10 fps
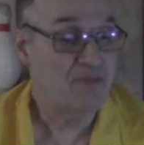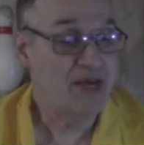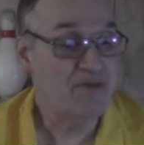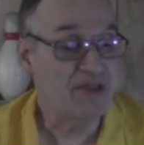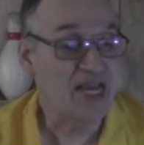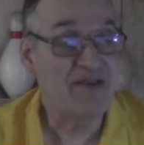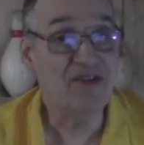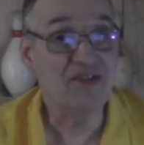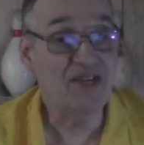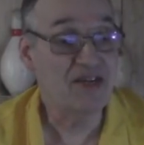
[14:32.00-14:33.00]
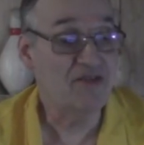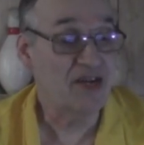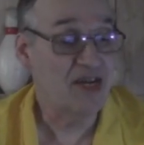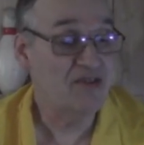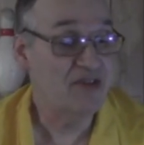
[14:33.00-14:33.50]
Men with averages under
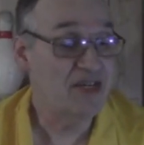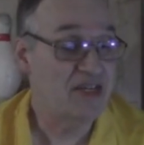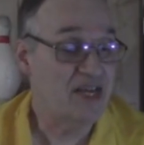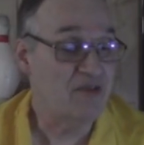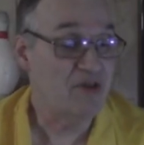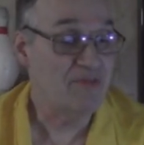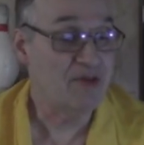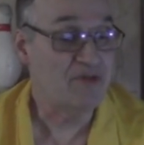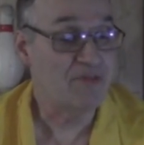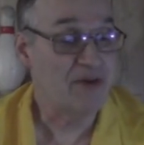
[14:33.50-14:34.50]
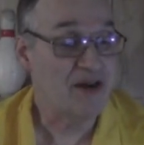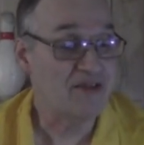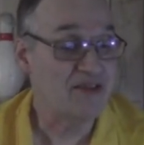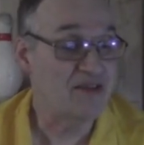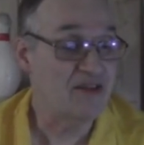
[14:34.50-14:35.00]
100 and women with
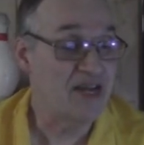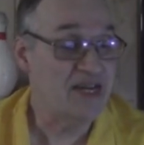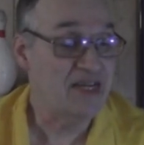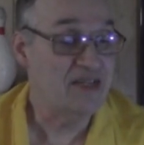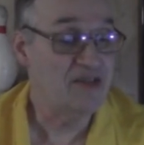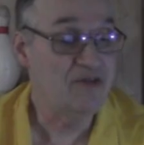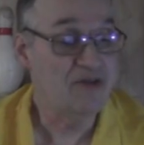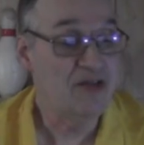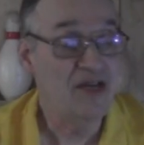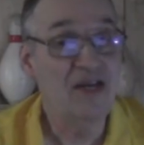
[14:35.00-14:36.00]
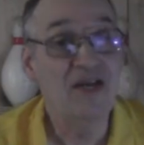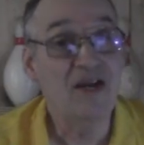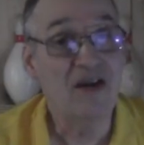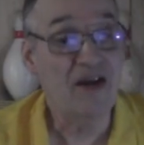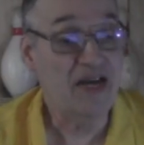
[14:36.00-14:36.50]
marks under 92
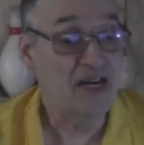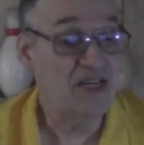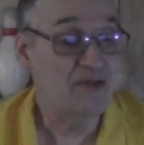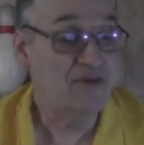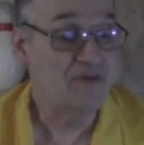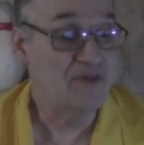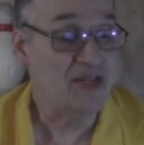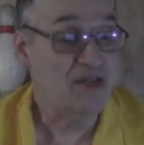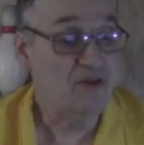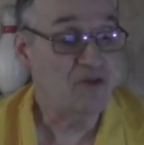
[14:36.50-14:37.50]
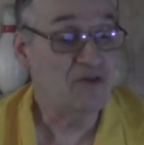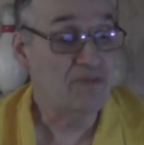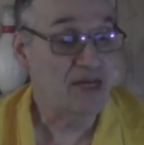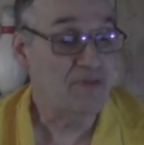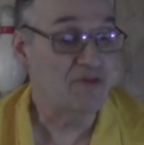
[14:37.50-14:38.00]
are eligible for the News
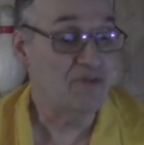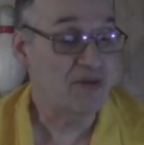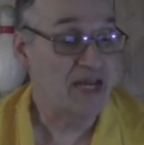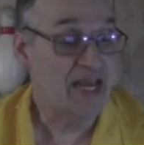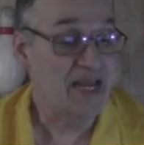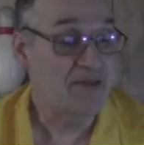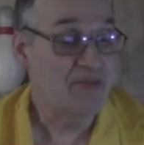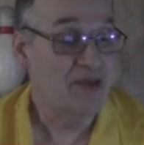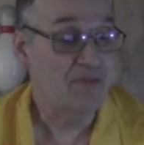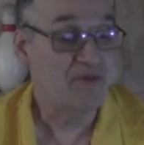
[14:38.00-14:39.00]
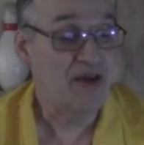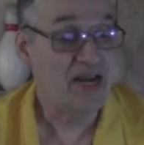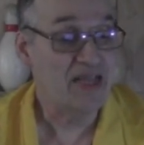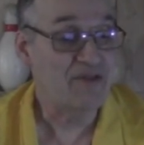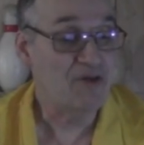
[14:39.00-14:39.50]
People's Play,
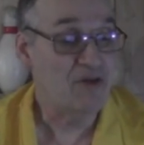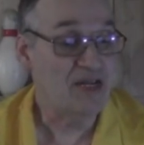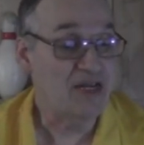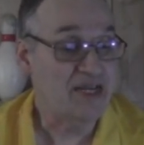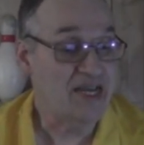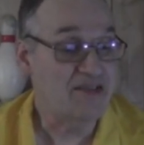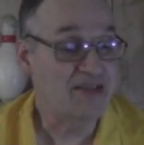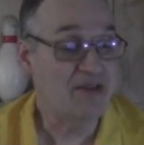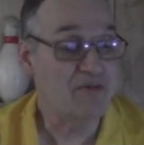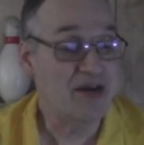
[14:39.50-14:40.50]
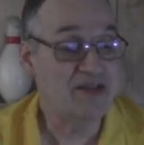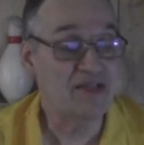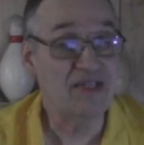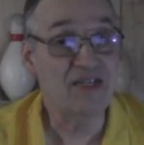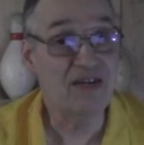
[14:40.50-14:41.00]
providing they roll in leagues at
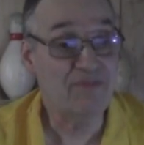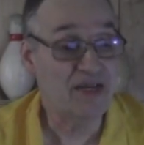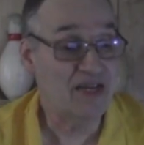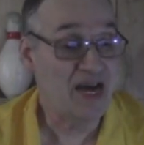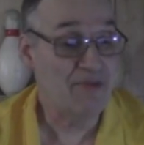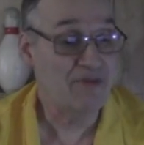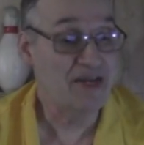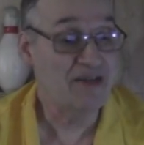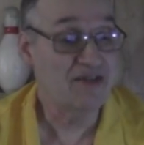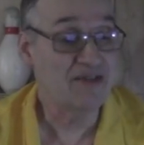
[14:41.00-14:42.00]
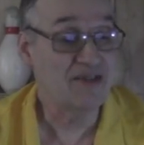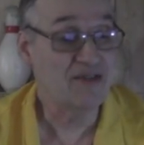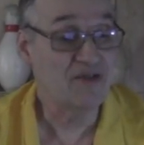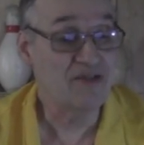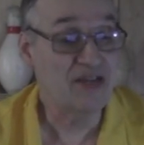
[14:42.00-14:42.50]
Washington Duckpin Operators
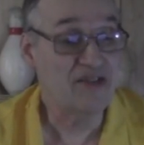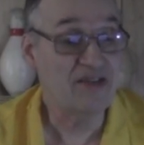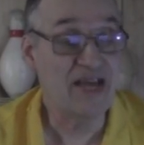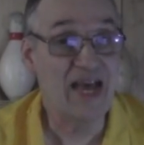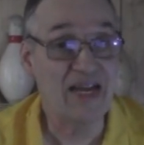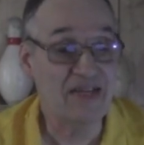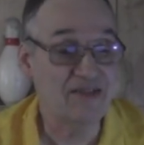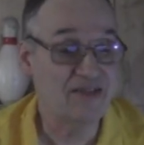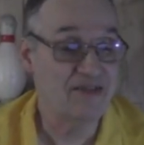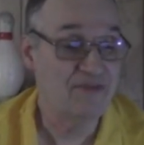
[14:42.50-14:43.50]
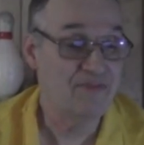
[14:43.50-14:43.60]
Association alleys.